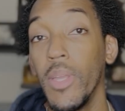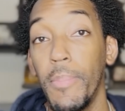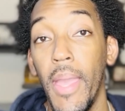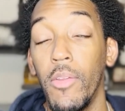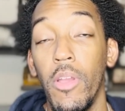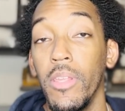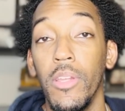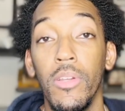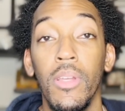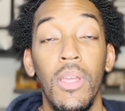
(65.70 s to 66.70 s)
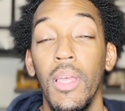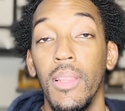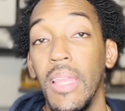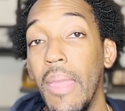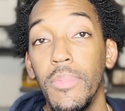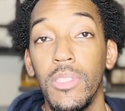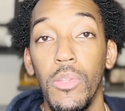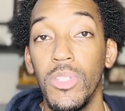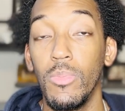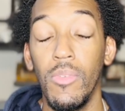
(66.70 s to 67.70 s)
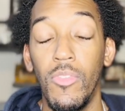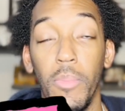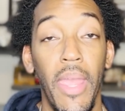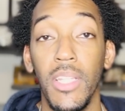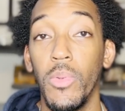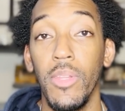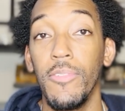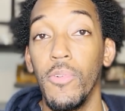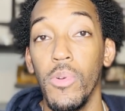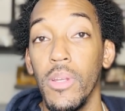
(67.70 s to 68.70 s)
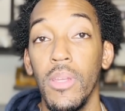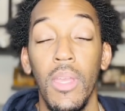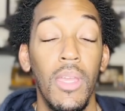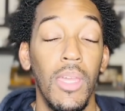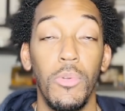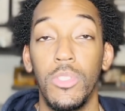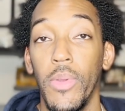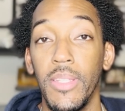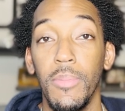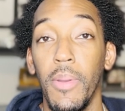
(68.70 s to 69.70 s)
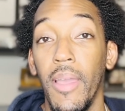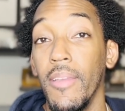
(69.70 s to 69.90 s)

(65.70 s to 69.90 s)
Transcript: background here. Lamb is the newest movie from A24. It was directed by